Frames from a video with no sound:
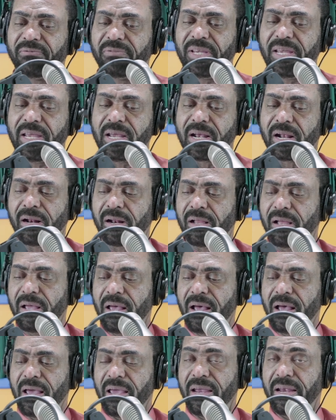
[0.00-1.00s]
vehicle
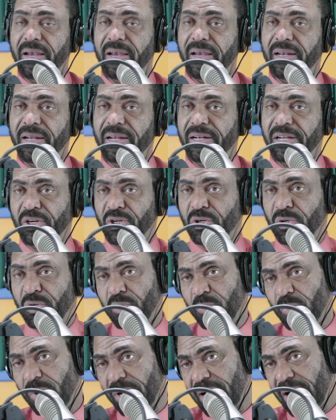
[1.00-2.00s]
in addition
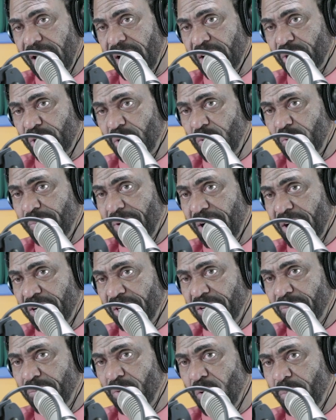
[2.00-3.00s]
to what I'll ask you about
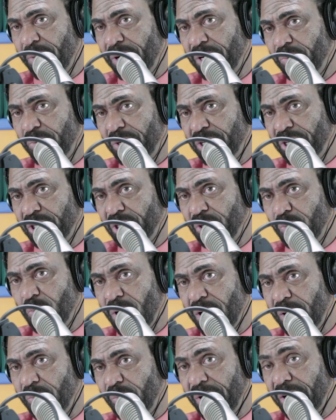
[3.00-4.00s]
in a moment, which is the
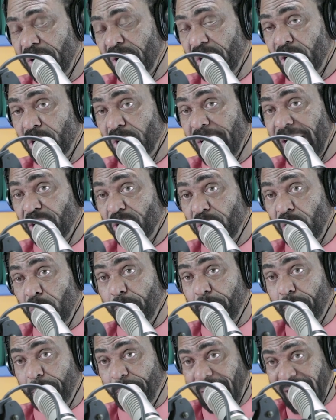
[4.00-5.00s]
one we're looking to actually
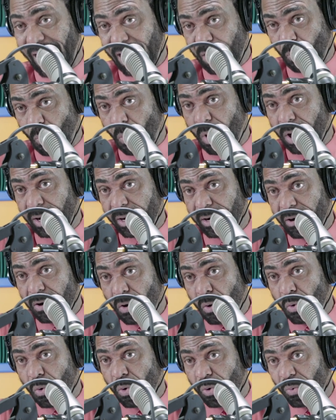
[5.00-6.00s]
buy one,
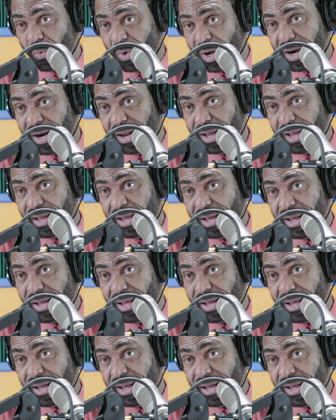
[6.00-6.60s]
own one,